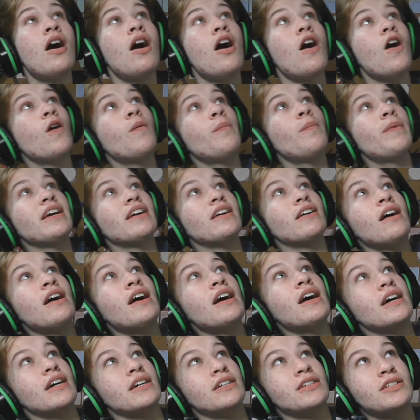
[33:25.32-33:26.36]
Oh my
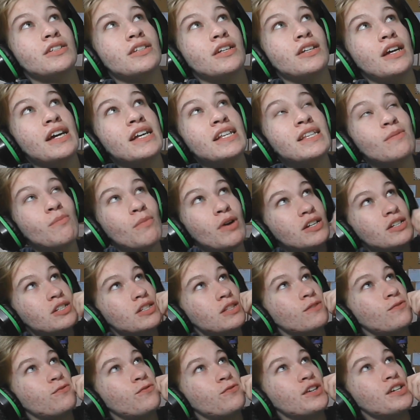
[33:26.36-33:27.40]
gosh, it's March
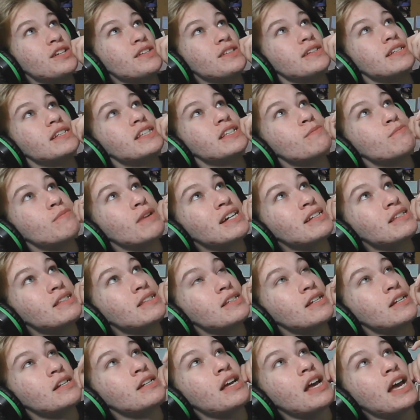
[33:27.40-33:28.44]
the 1st. It's
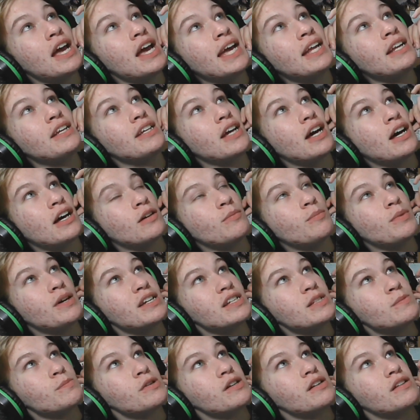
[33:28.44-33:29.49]
Mattsun and
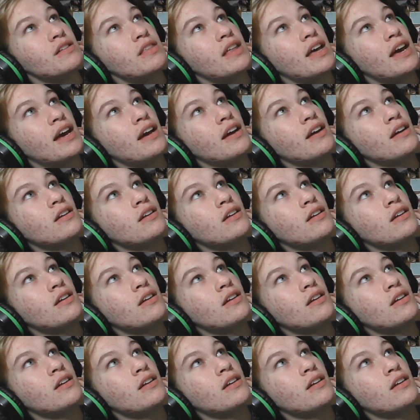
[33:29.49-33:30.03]
Yahaba's birthday.